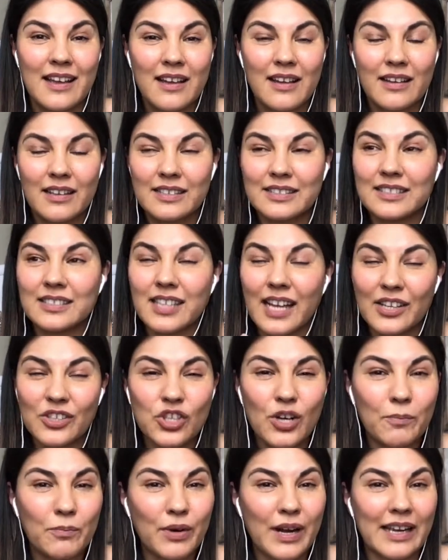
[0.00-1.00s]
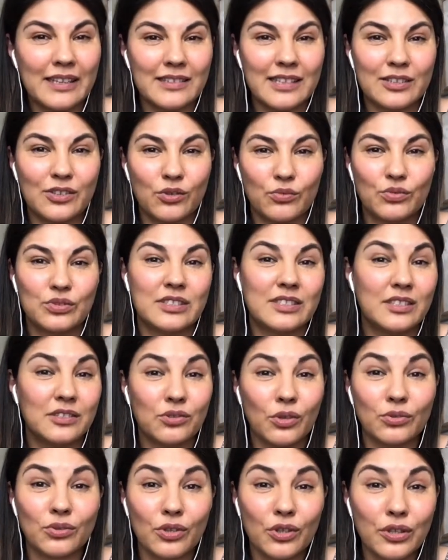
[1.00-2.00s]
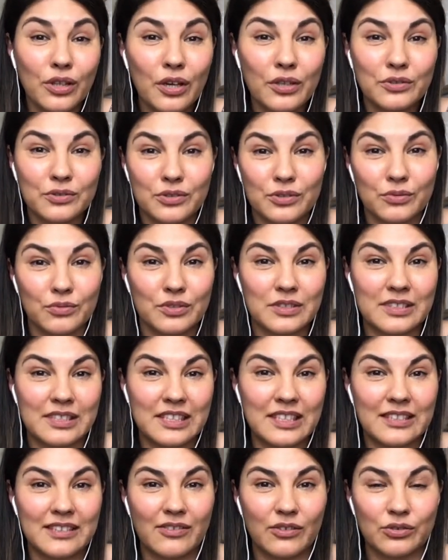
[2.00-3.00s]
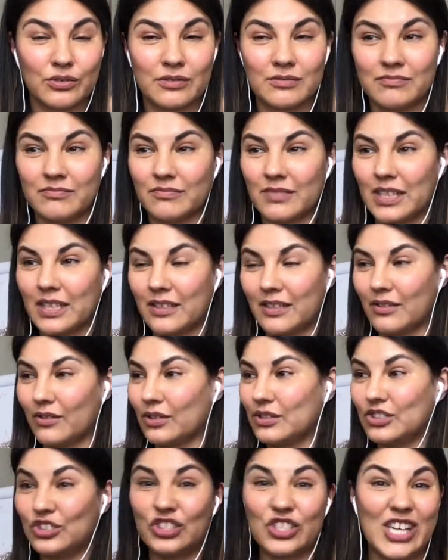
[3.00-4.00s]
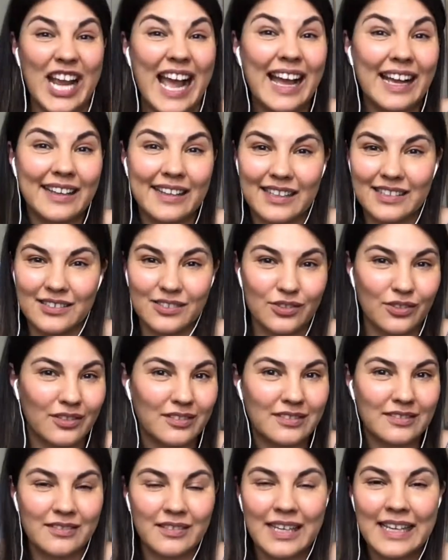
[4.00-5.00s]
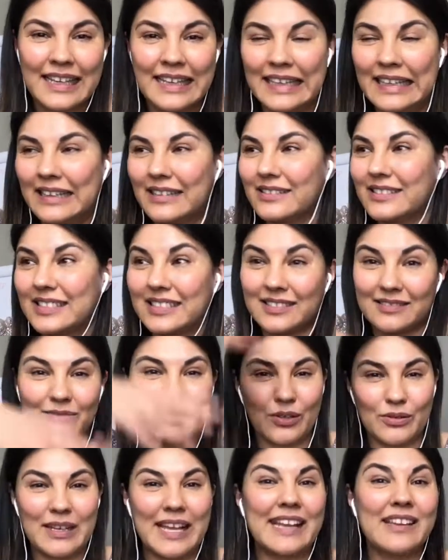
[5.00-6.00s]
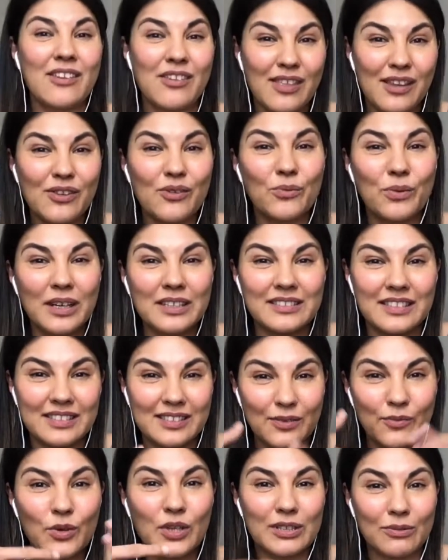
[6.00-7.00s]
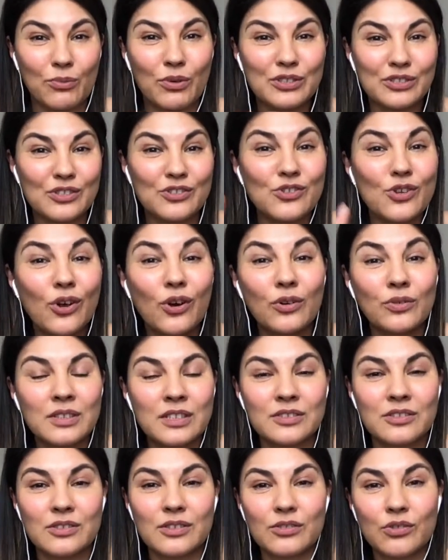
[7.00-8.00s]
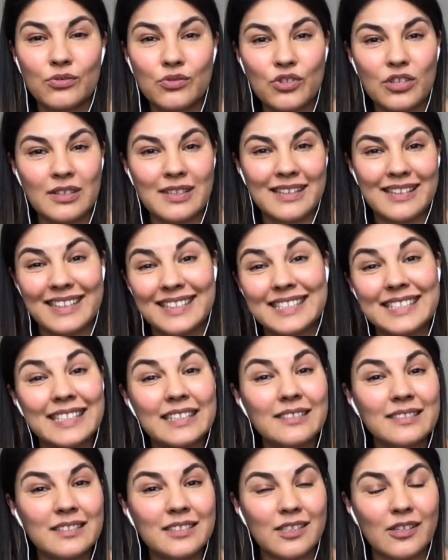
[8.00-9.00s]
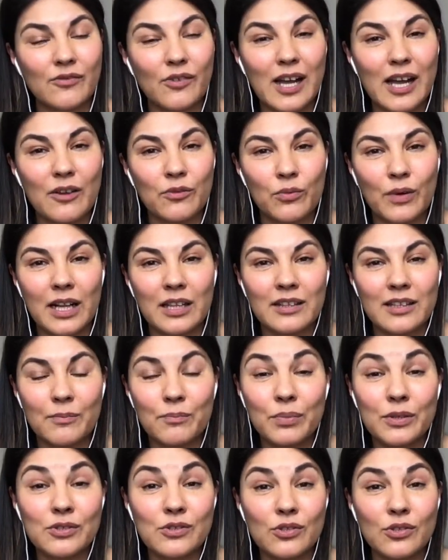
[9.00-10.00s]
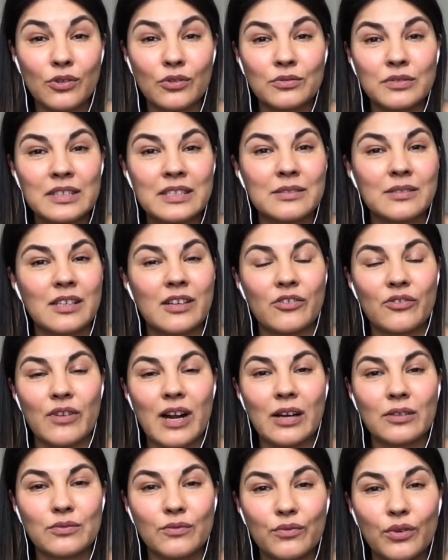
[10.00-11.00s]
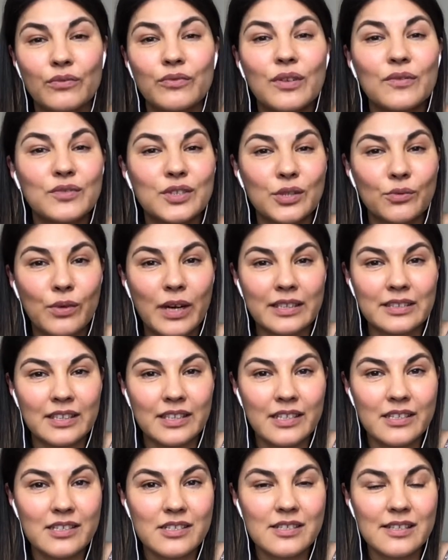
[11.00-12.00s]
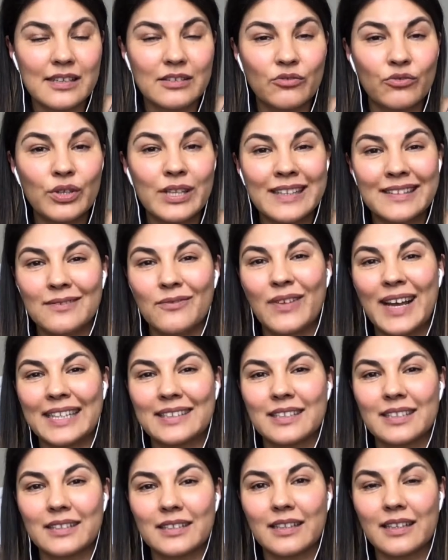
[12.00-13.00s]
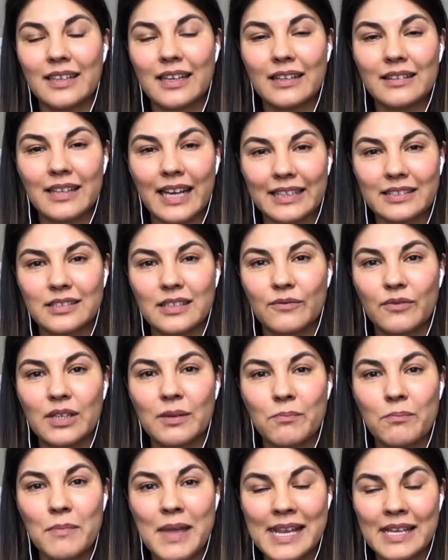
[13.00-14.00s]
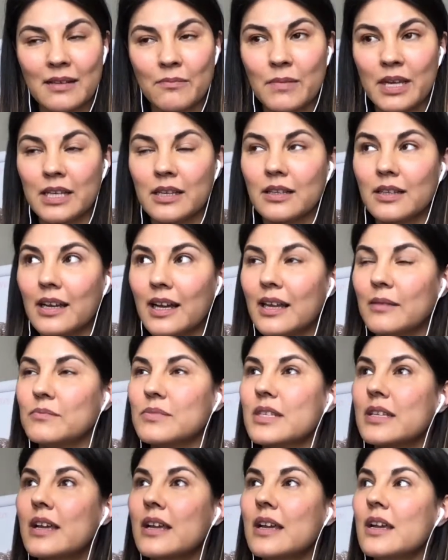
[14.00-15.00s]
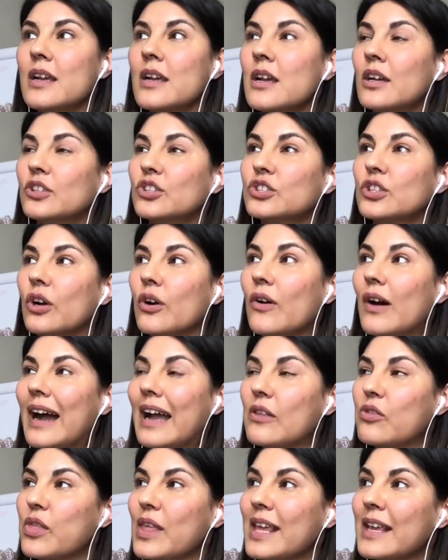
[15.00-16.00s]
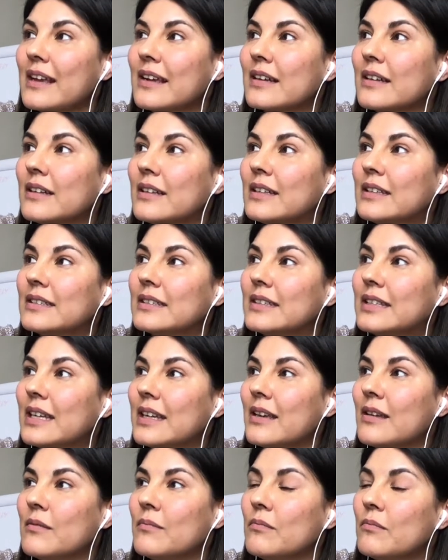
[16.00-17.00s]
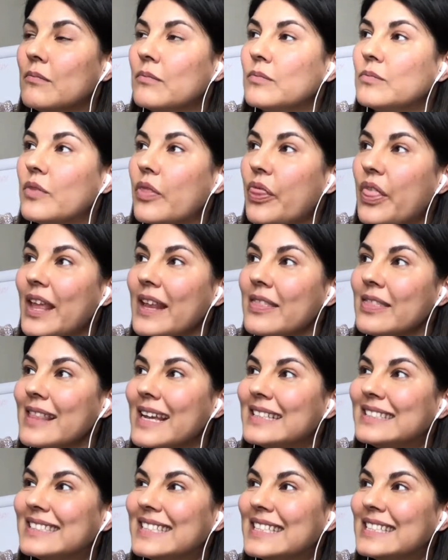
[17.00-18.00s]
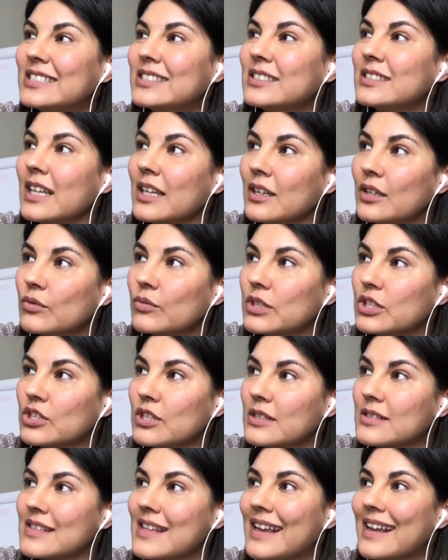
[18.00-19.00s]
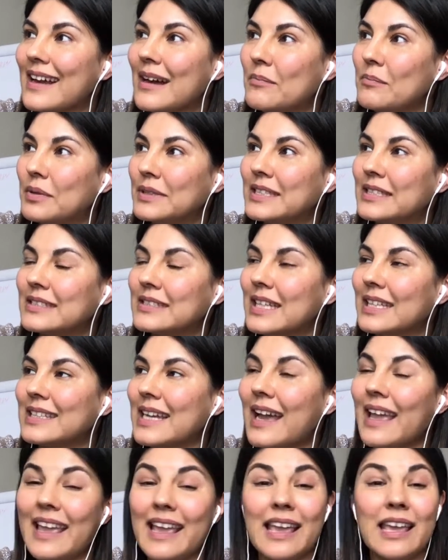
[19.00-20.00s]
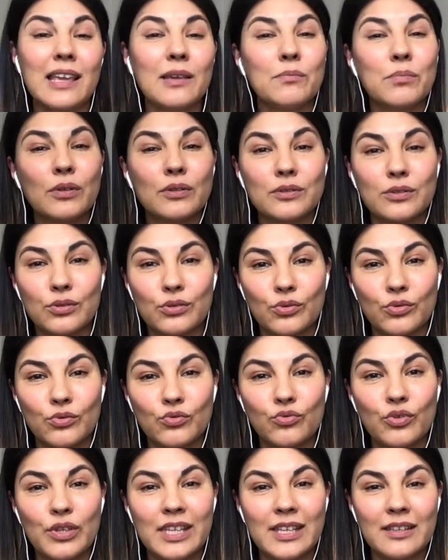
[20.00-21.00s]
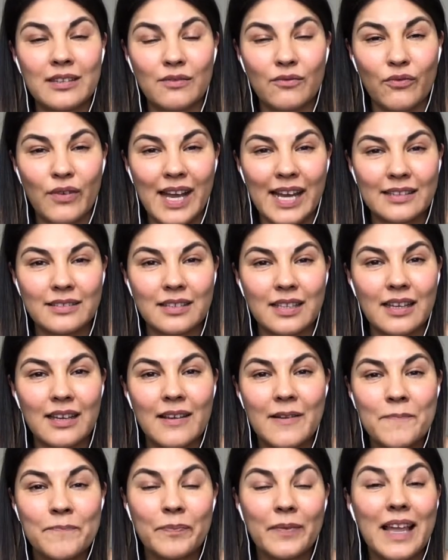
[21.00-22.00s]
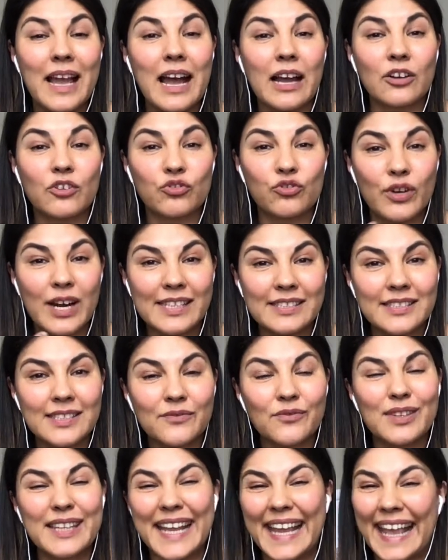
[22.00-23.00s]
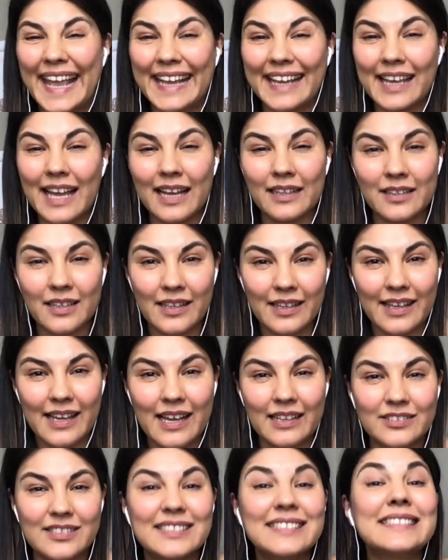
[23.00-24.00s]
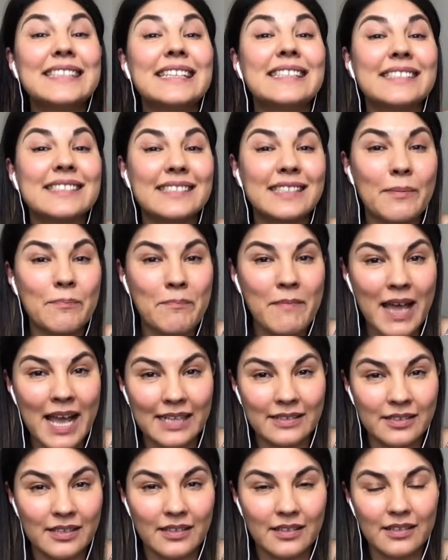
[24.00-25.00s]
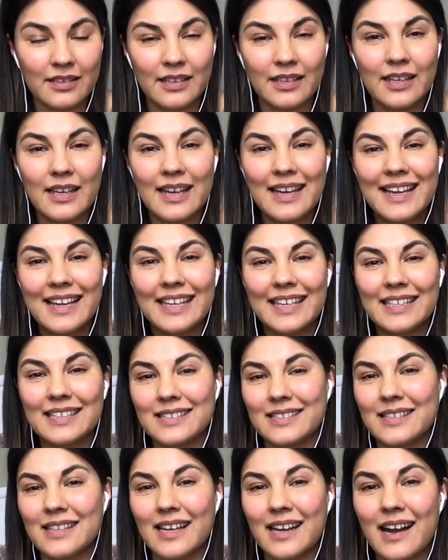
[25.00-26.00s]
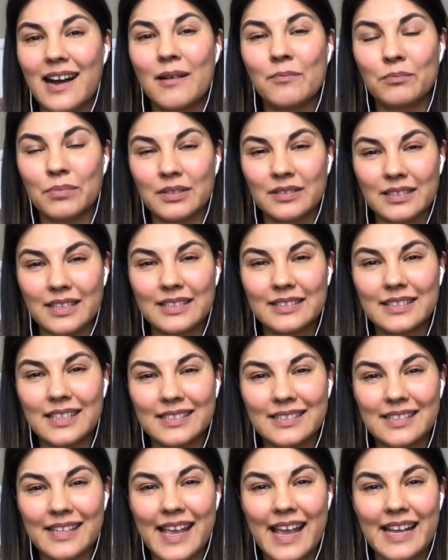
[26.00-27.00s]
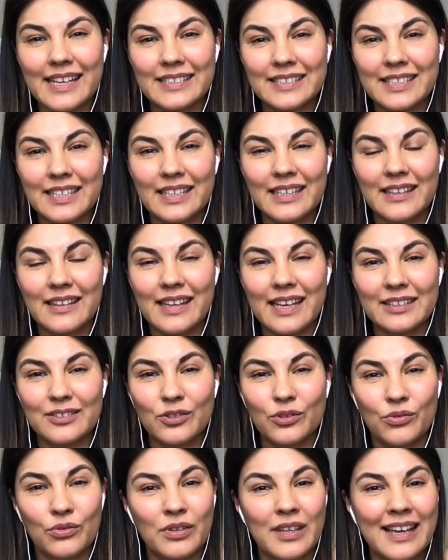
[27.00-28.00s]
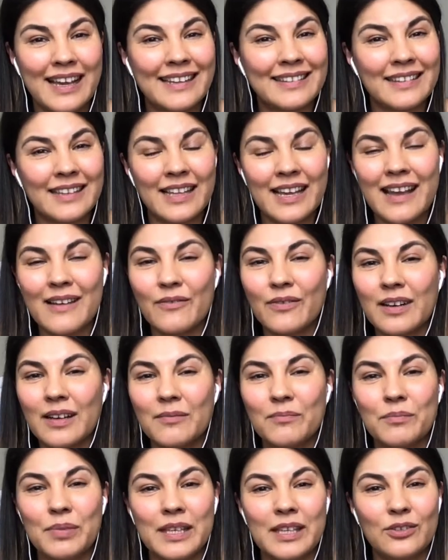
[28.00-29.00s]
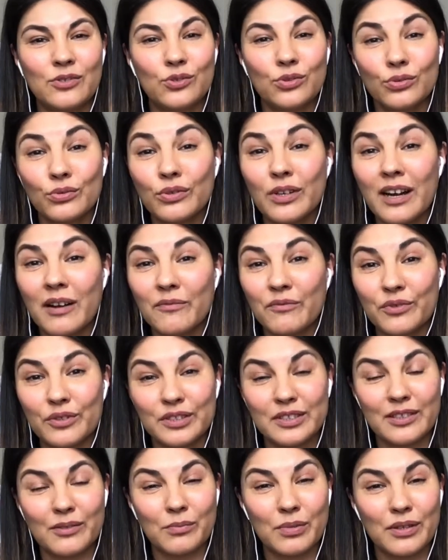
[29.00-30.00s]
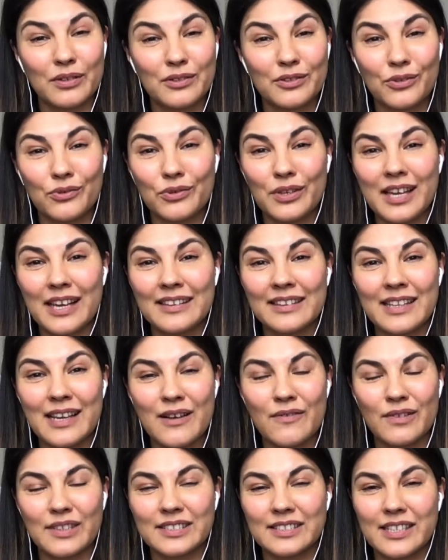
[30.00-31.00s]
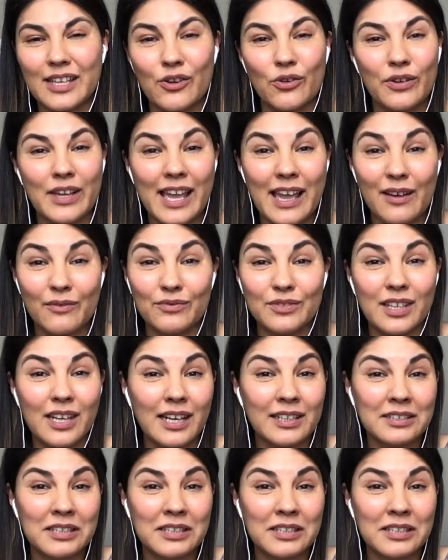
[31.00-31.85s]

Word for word: such a brand that you would see it on clothes, you would see it on jackets, on anything you wanted. It was its own institution, and it didn't survive while the Penzone is around for 51 years and reinvented collectively many, many times. So I think the thing that distinguishes the companies that are able to reinvent aggressively again and again, systematically, is the humbleness, is the idea that you can never be too comfortable. You can never say, okay, I've done